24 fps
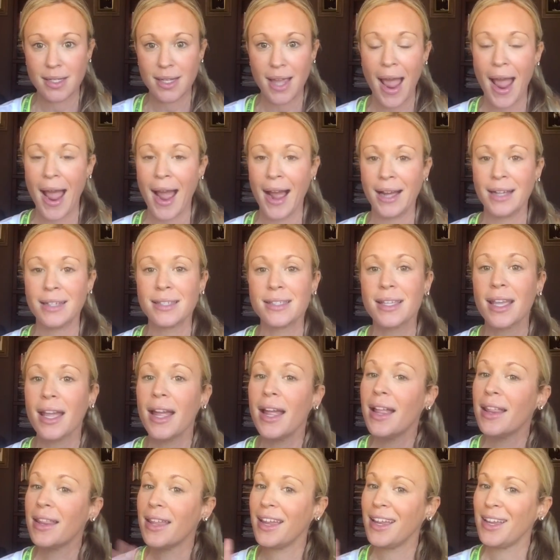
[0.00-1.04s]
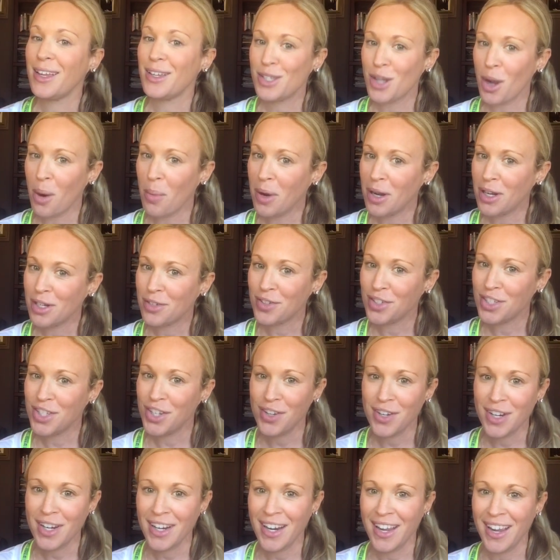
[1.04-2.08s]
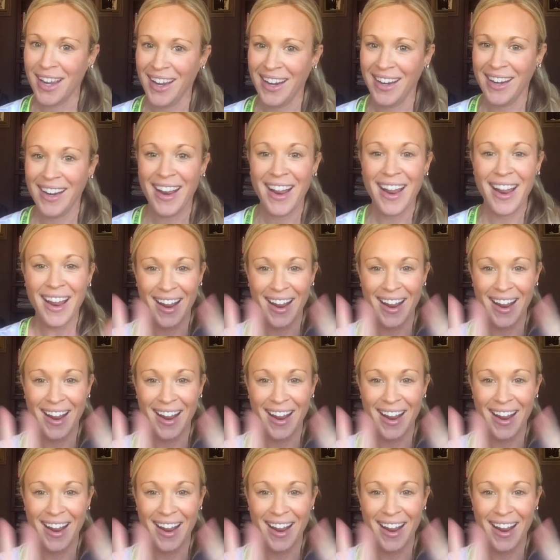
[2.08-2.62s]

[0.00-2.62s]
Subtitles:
to ask. Thank you so much for tuning in.